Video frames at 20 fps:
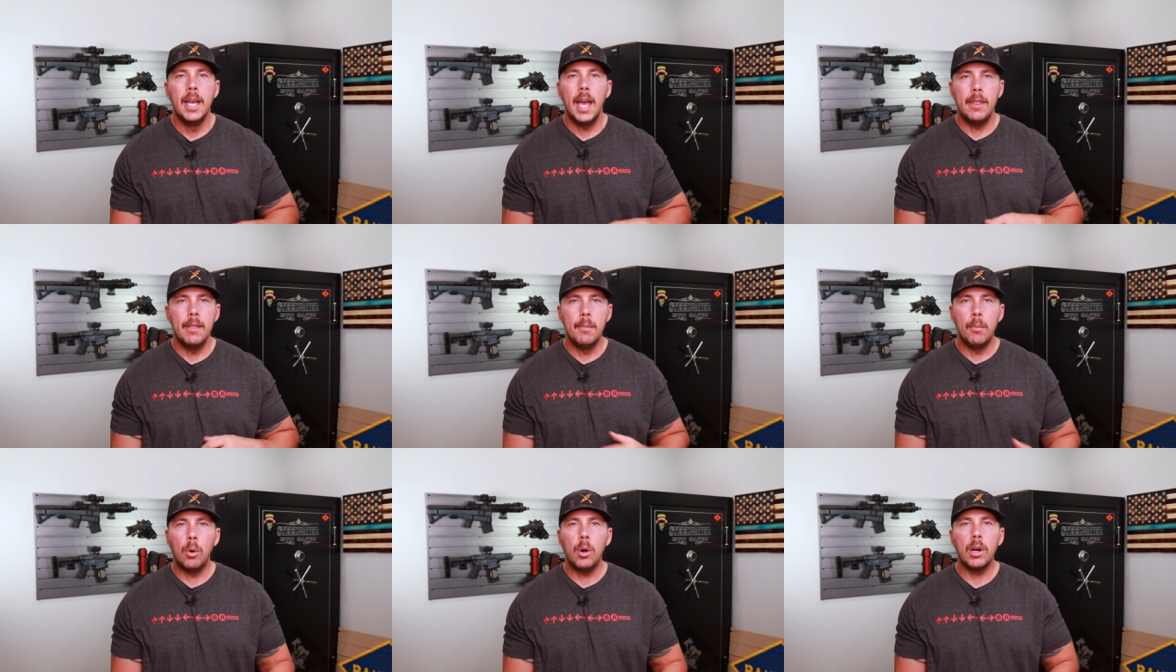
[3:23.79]

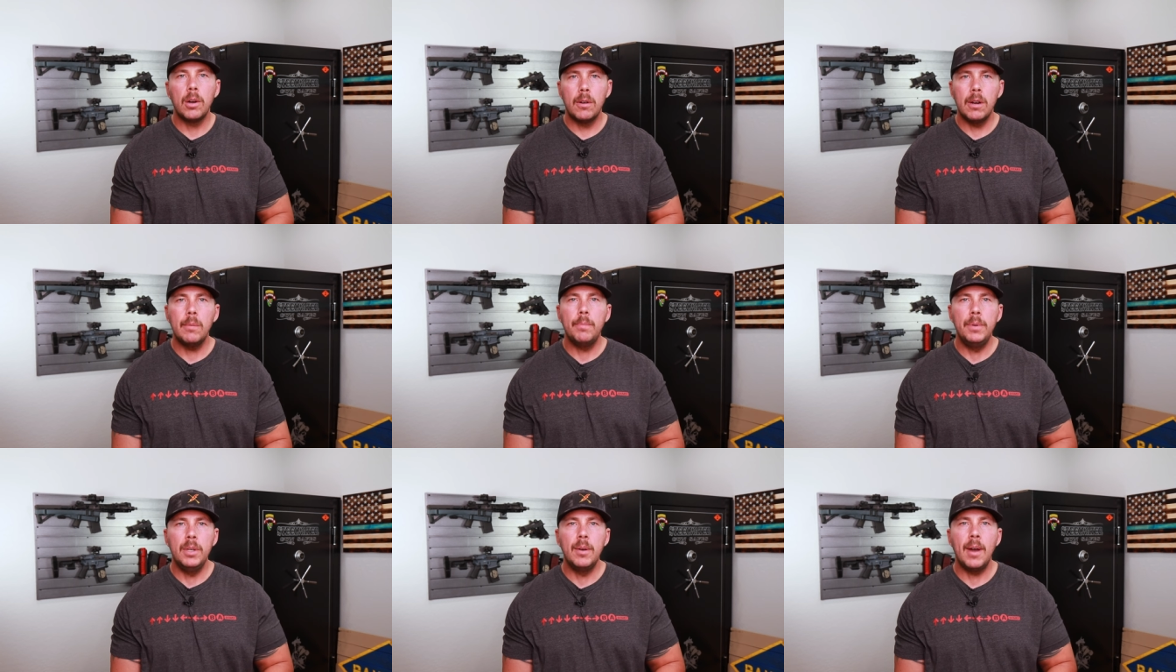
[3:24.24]
And the more
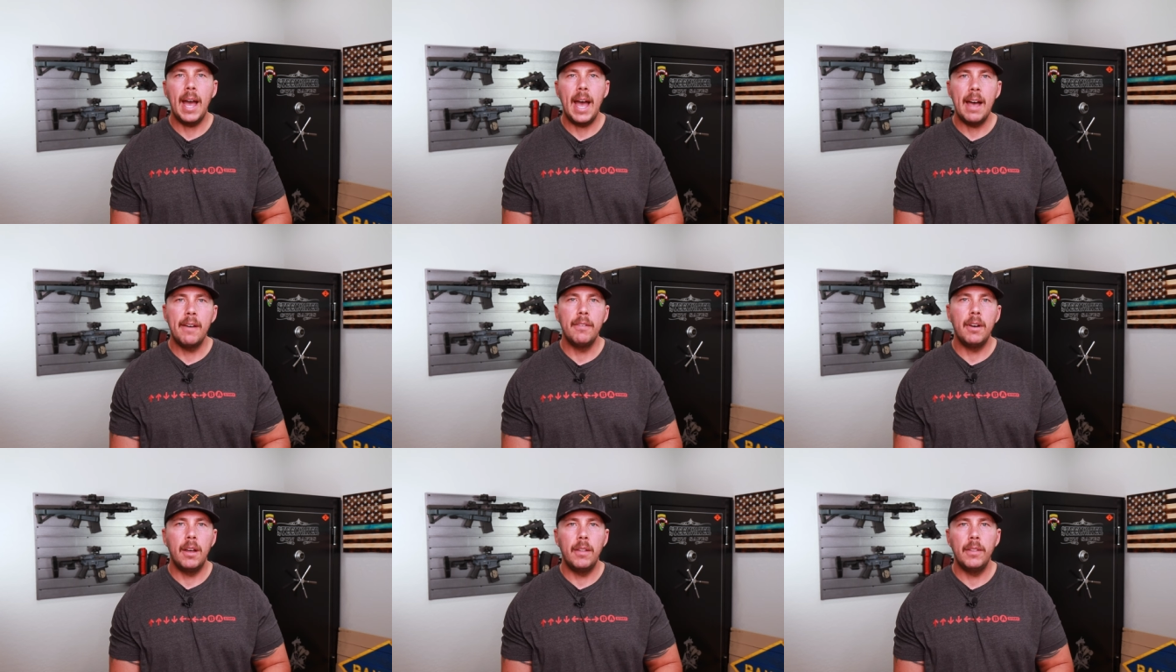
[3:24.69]
grip you
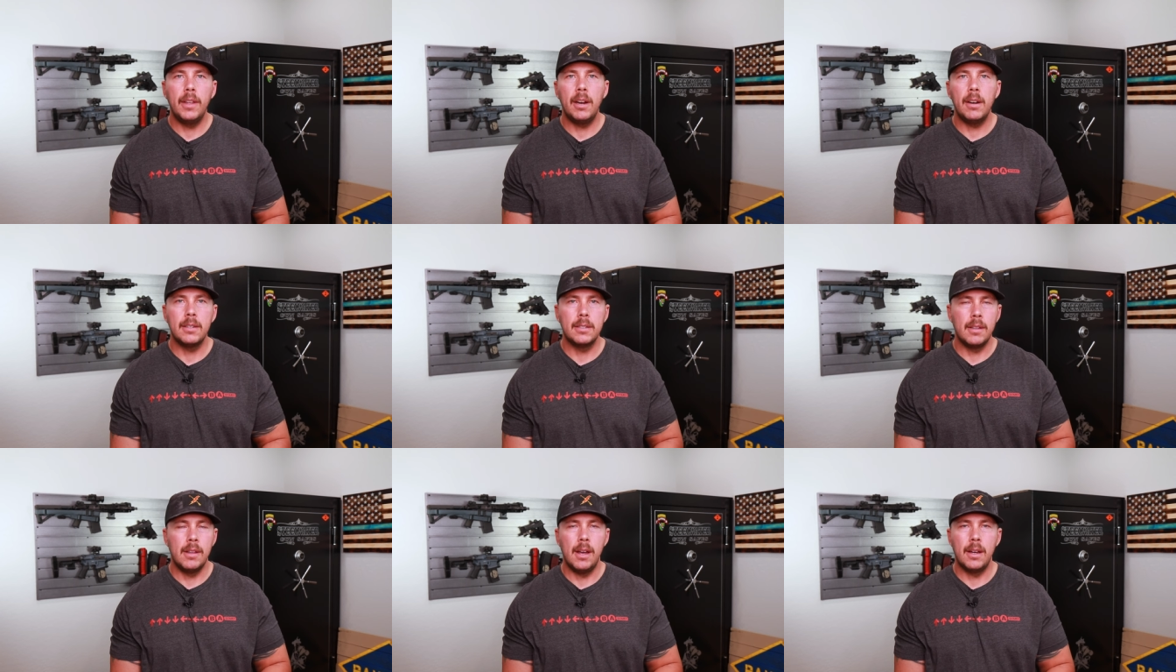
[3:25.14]
have on
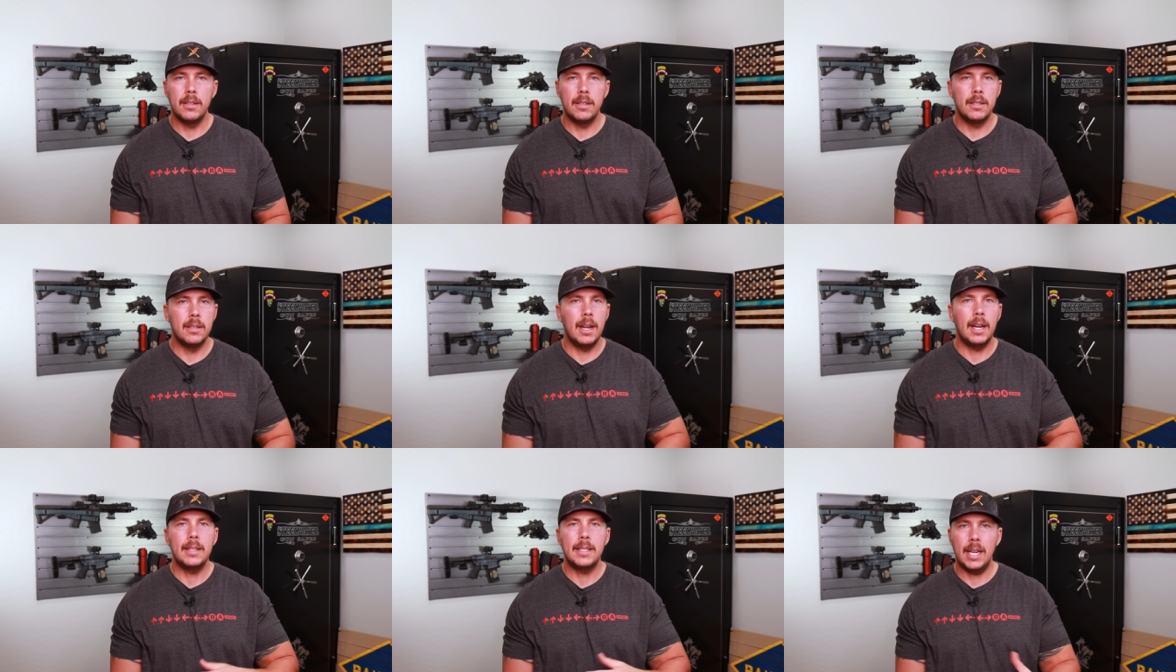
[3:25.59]
there, as long as
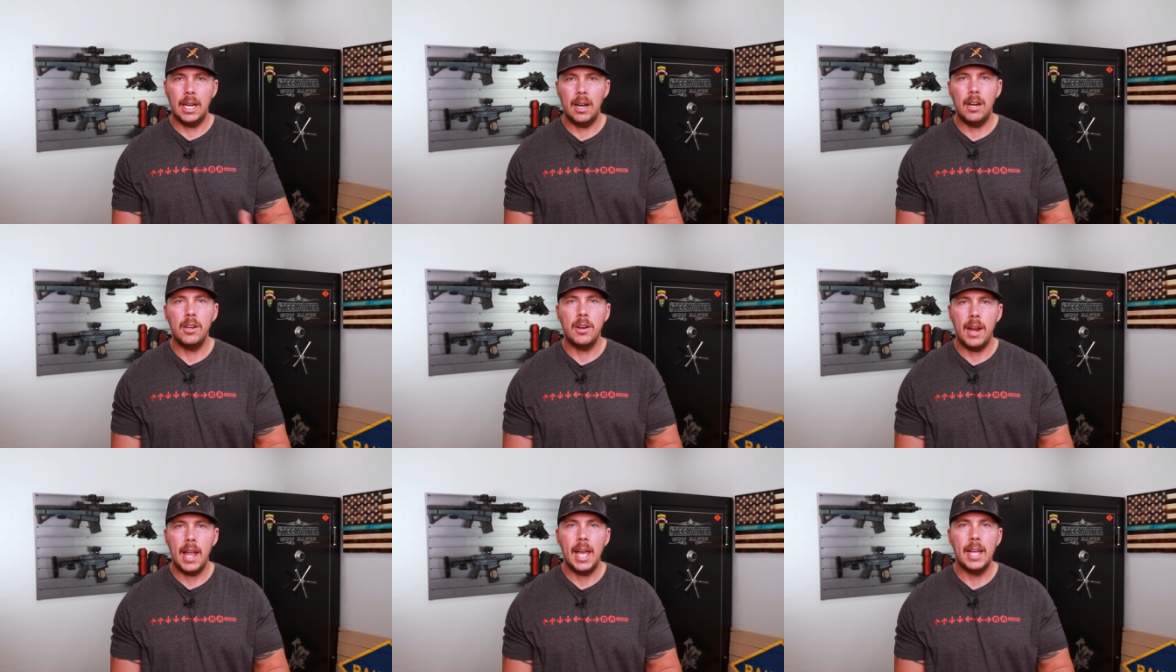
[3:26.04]
it's not
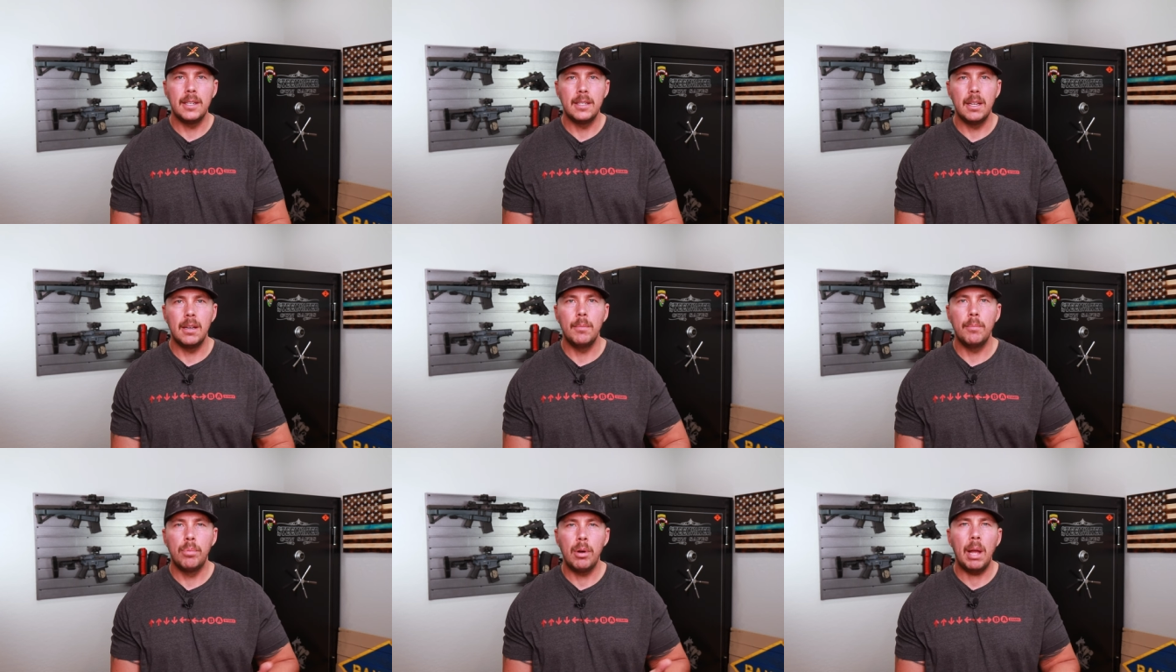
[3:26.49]
tearing your hands
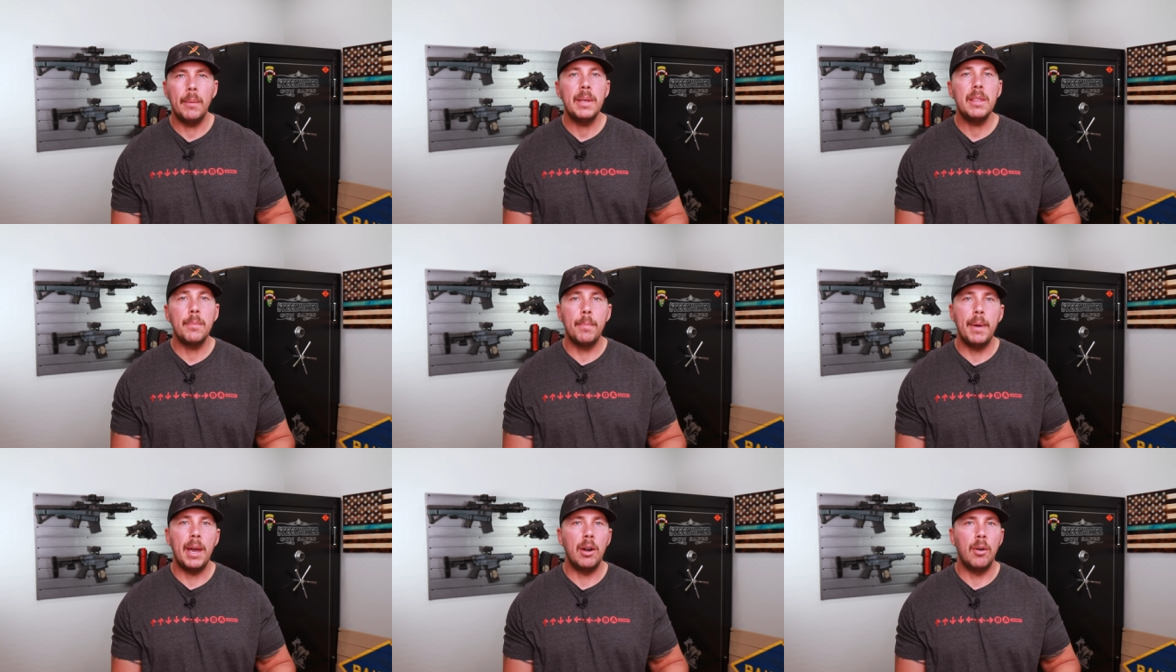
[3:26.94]
up,
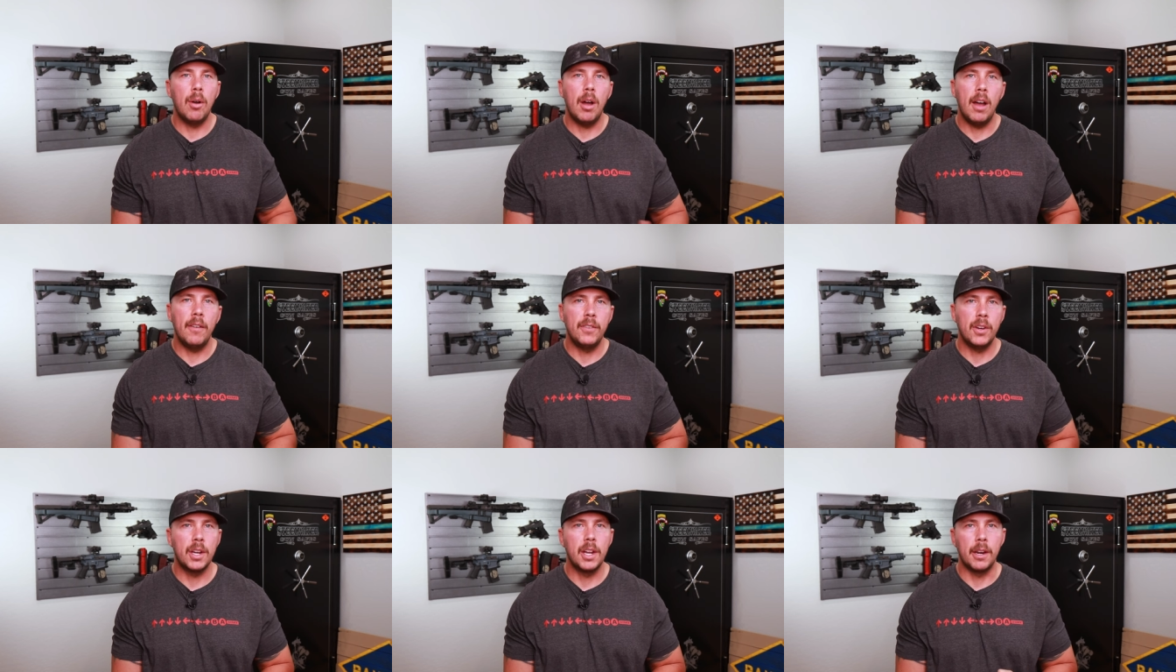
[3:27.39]
probably the better
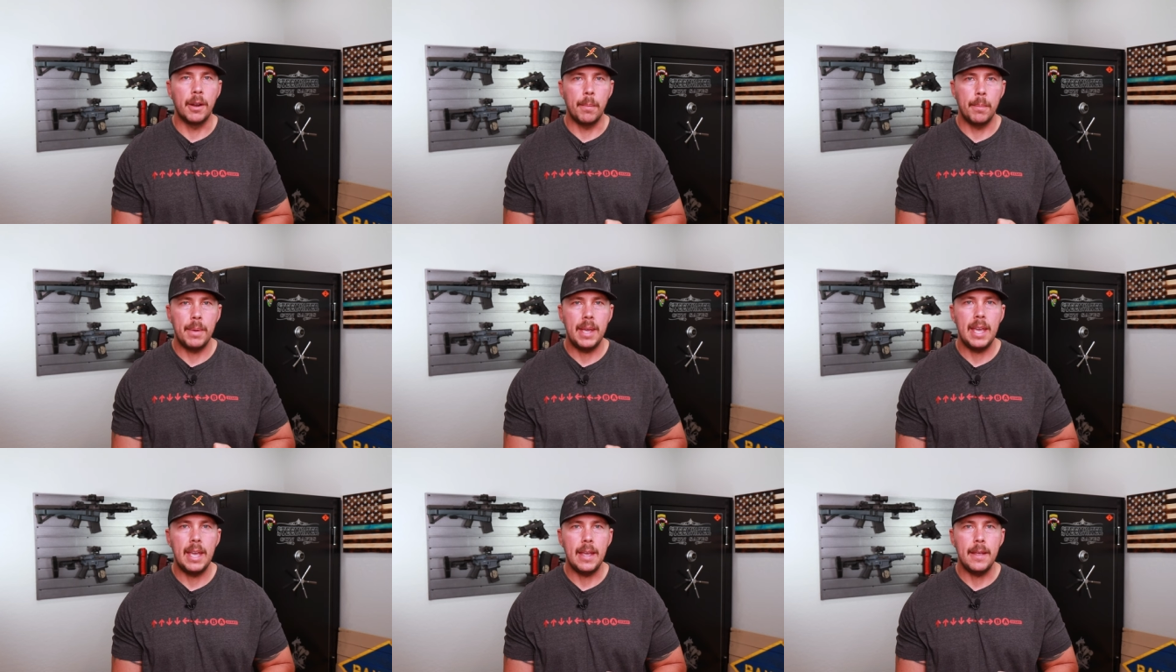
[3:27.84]
off you're gonna
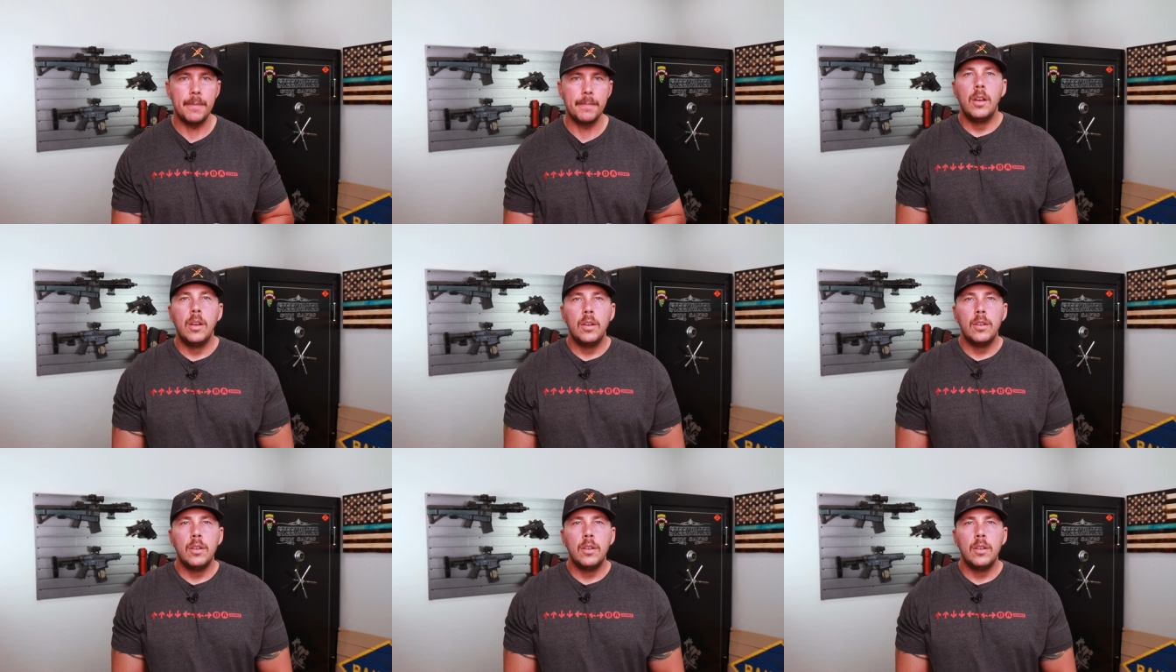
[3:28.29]
be.